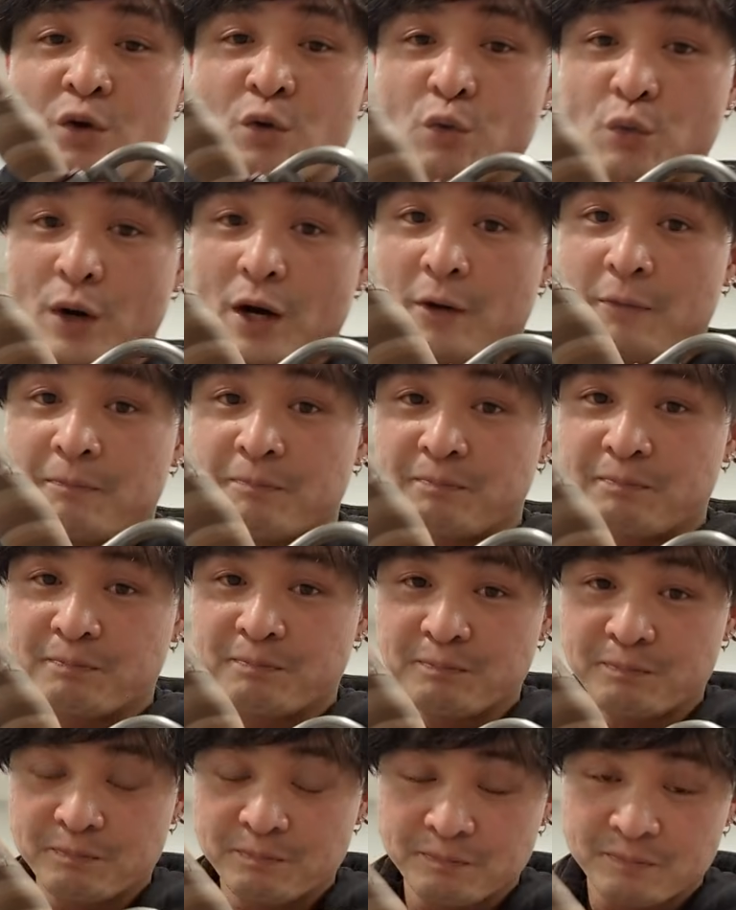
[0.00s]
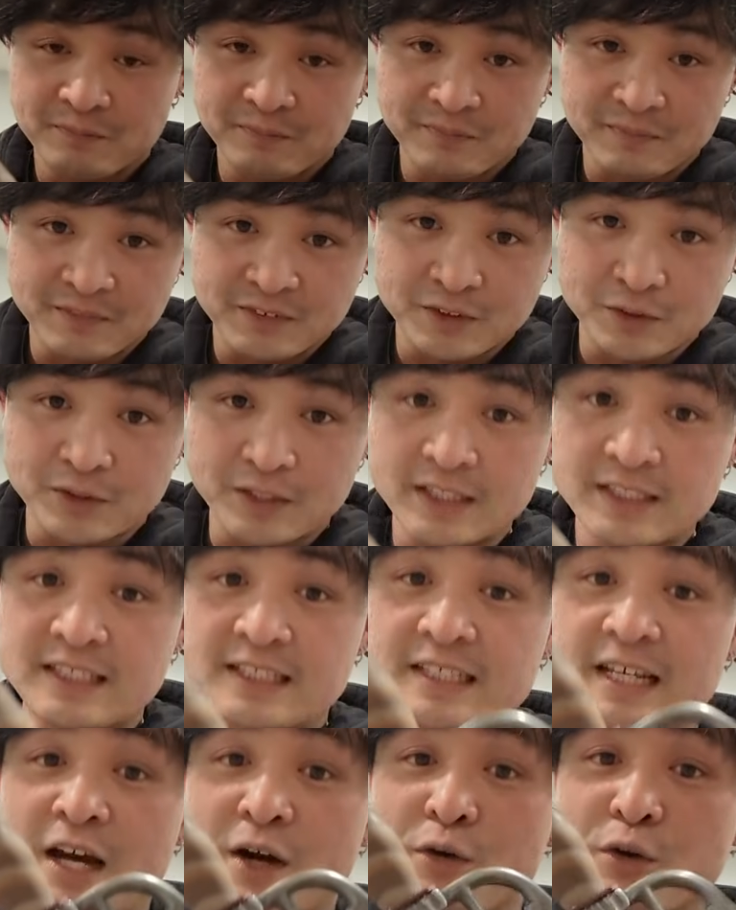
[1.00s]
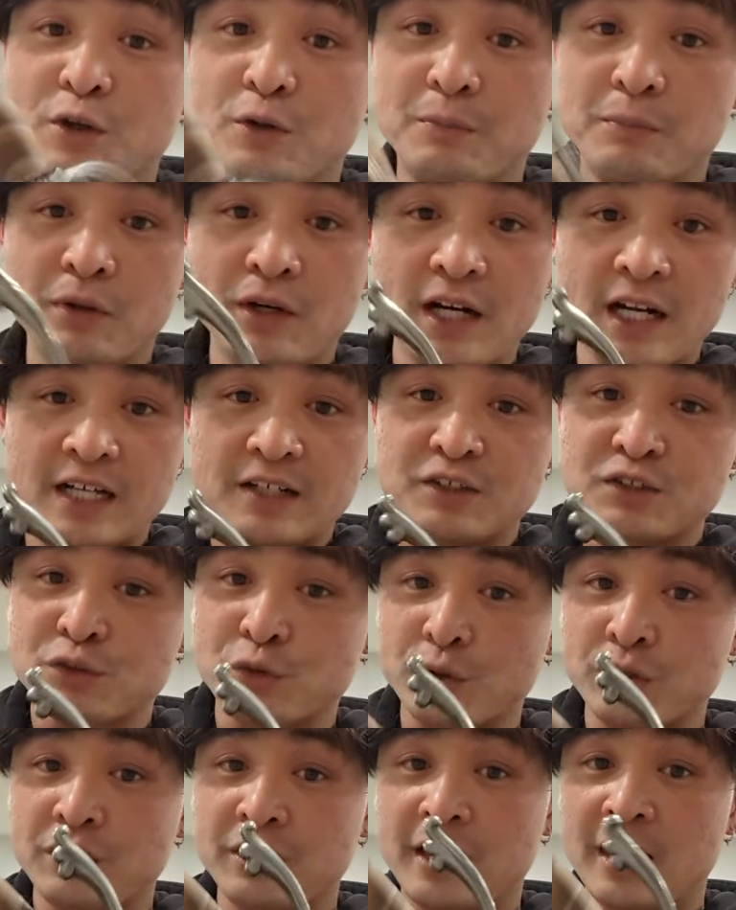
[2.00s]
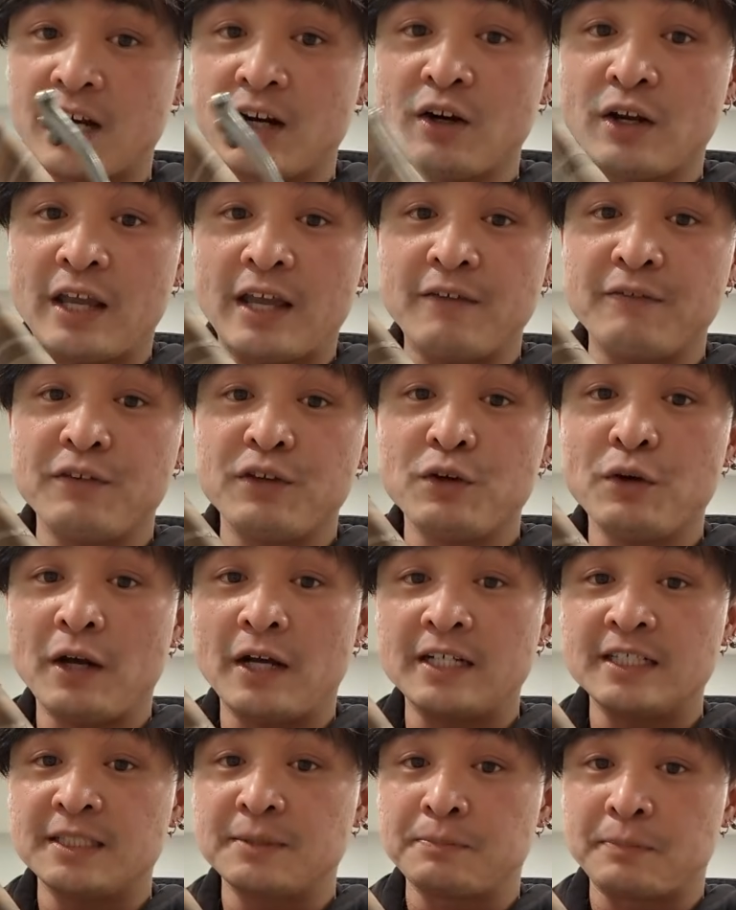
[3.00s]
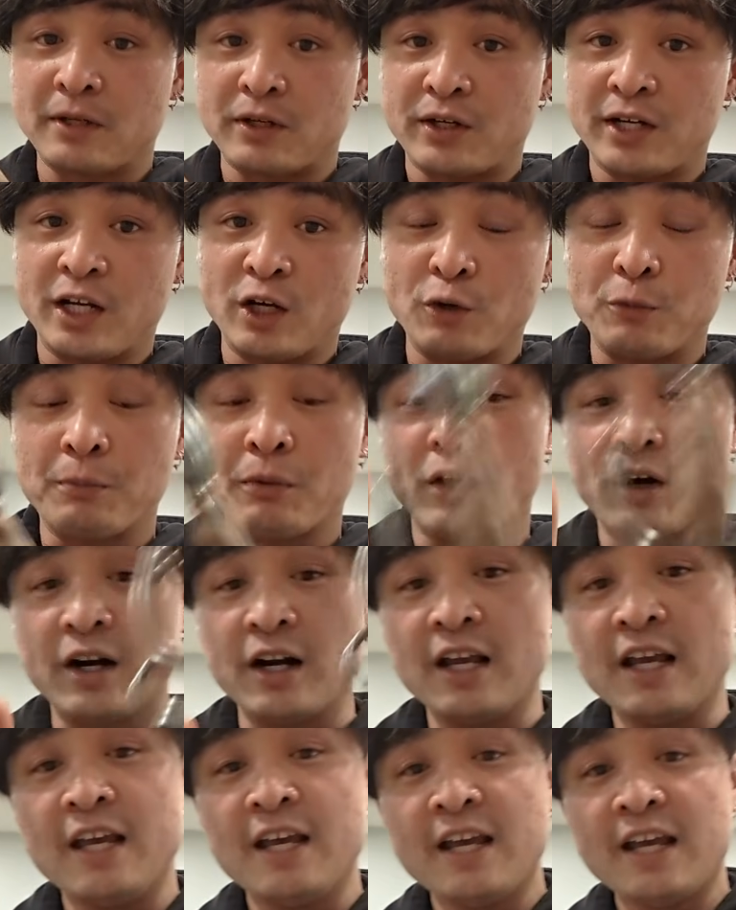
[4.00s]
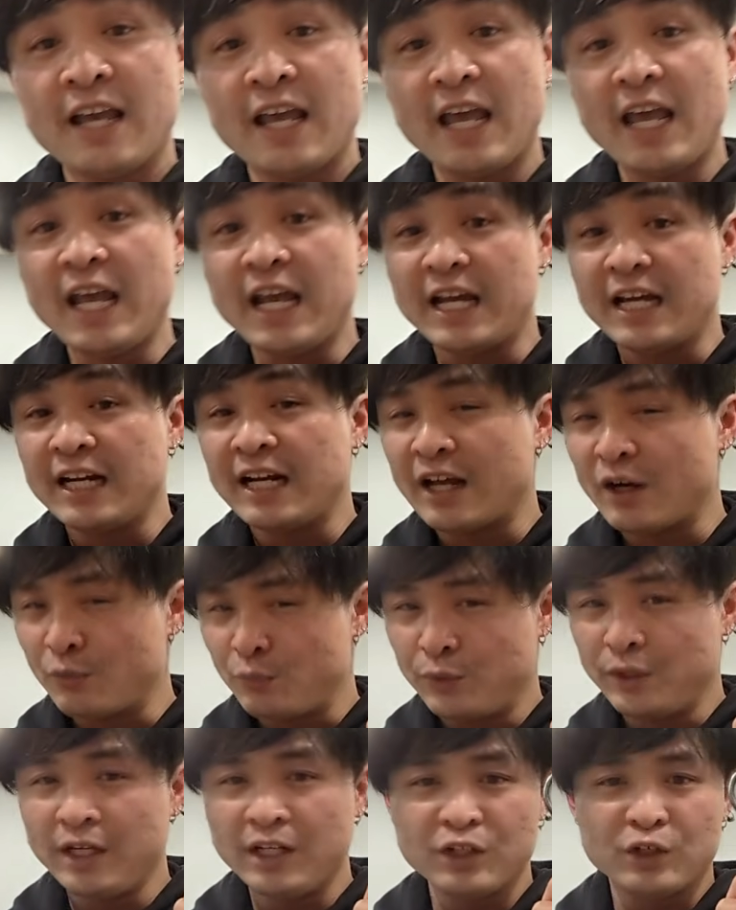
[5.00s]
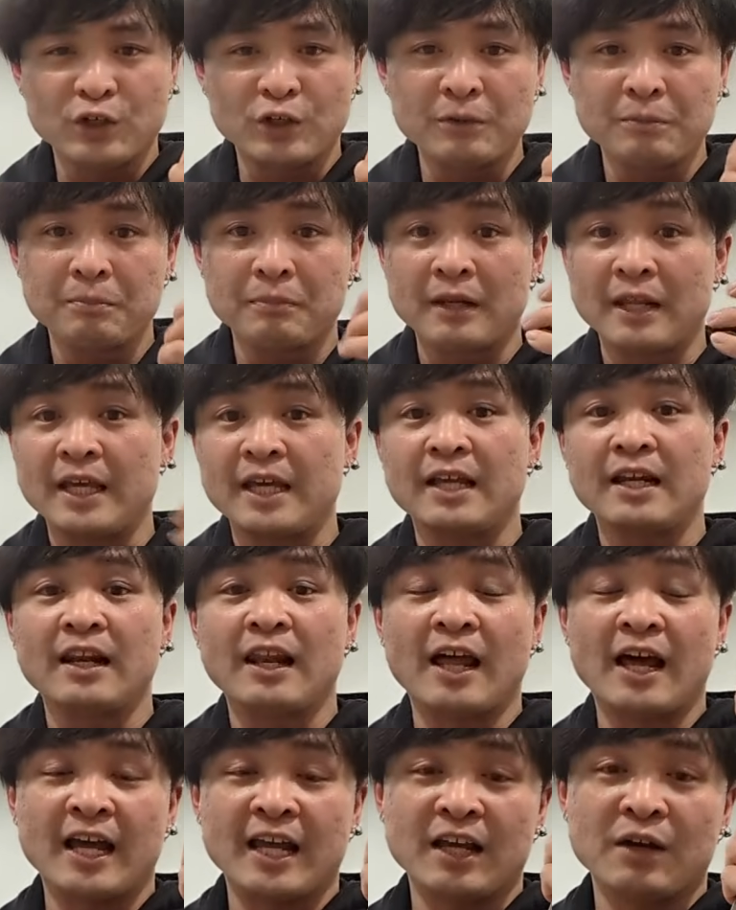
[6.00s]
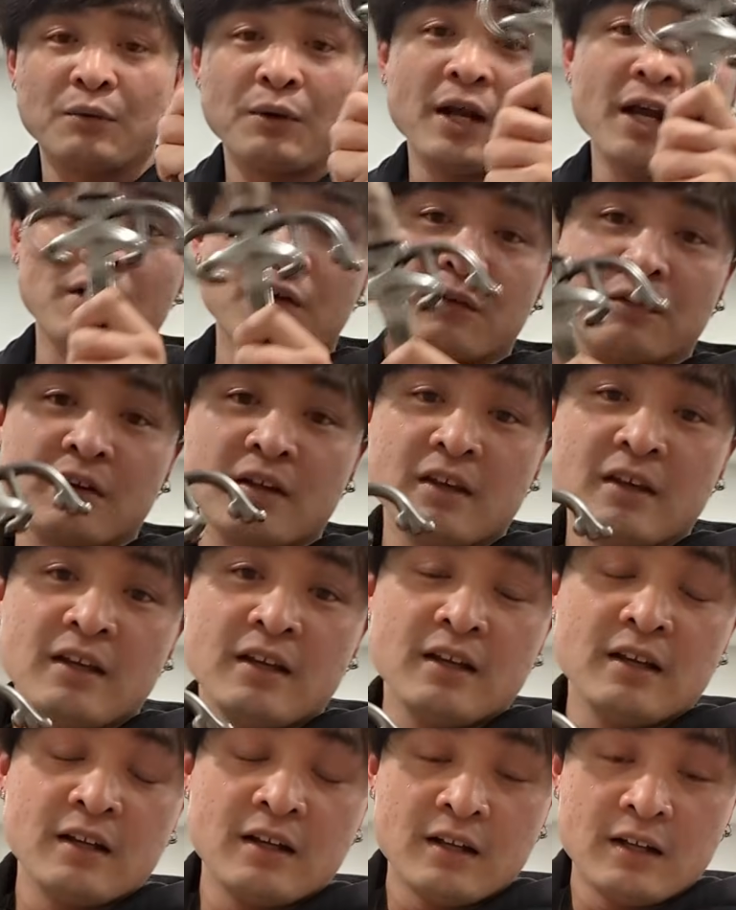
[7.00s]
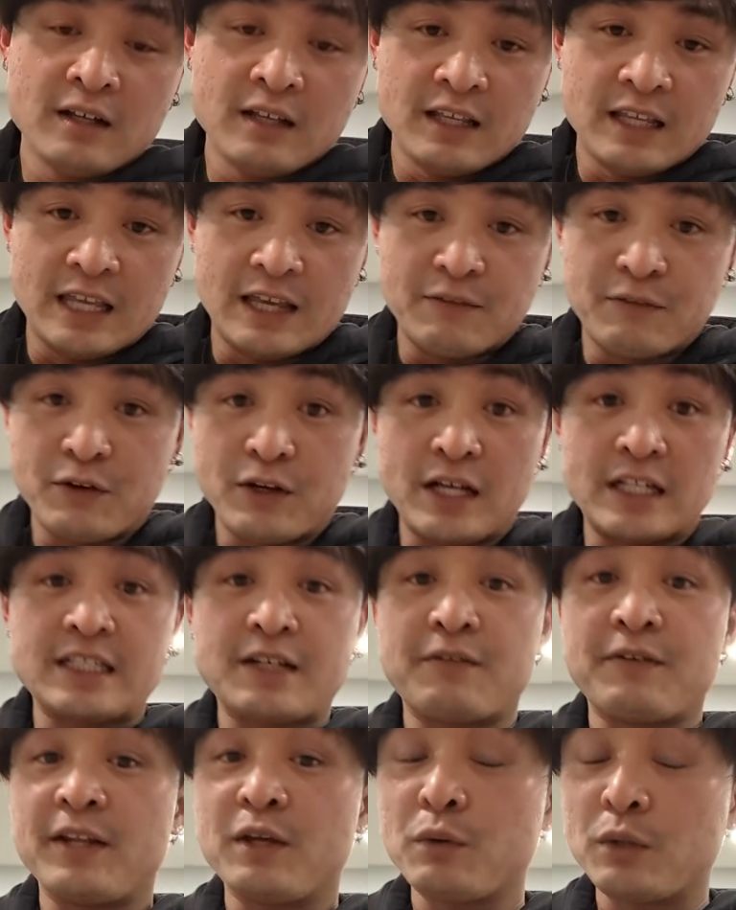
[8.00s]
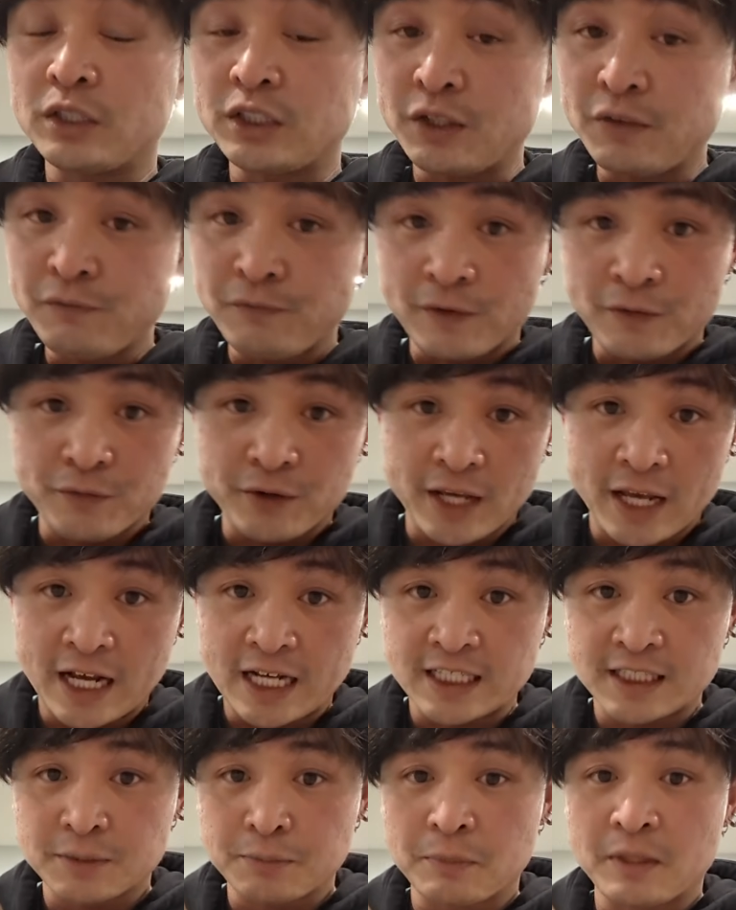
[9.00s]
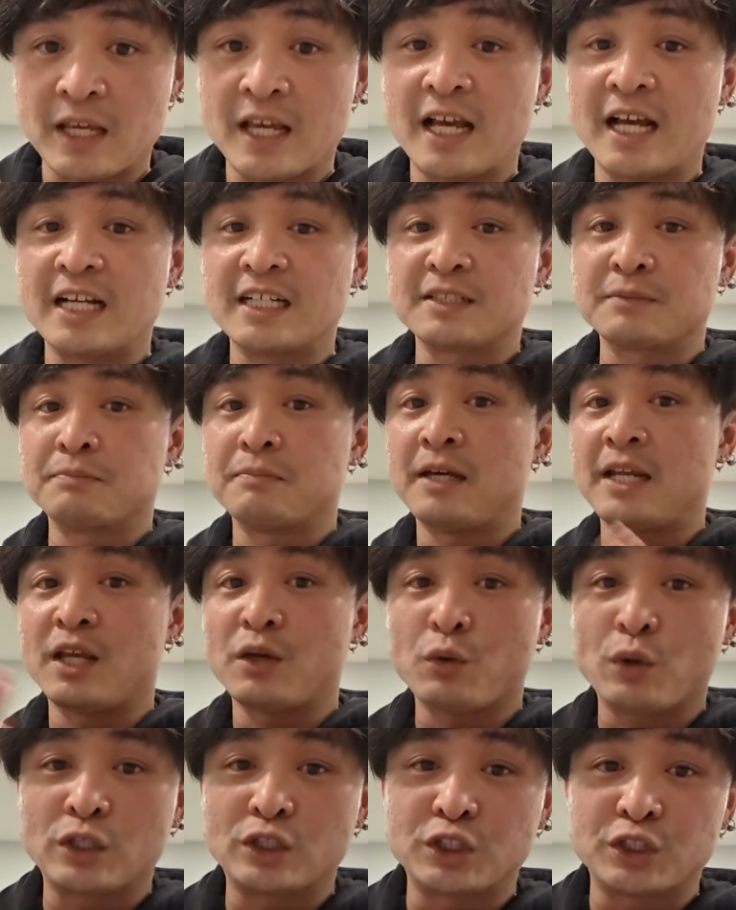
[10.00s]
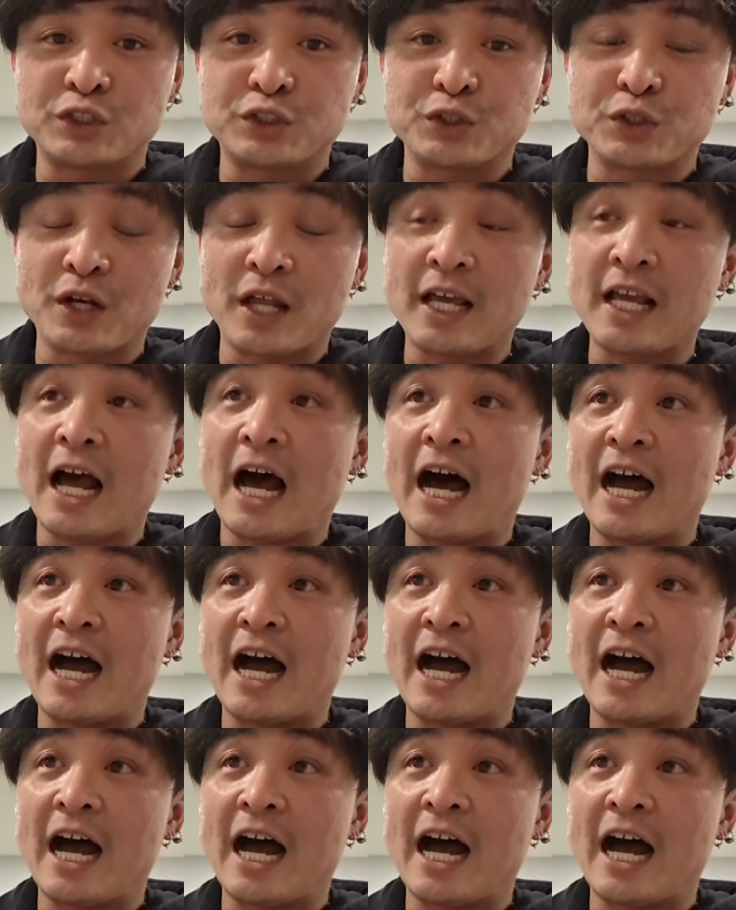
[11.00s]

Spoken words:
Well, so this is how you put a sword together if you have spare hilt part and a really good blade lying around. If you guys have any questions, feel free to ask me as many questions as you like.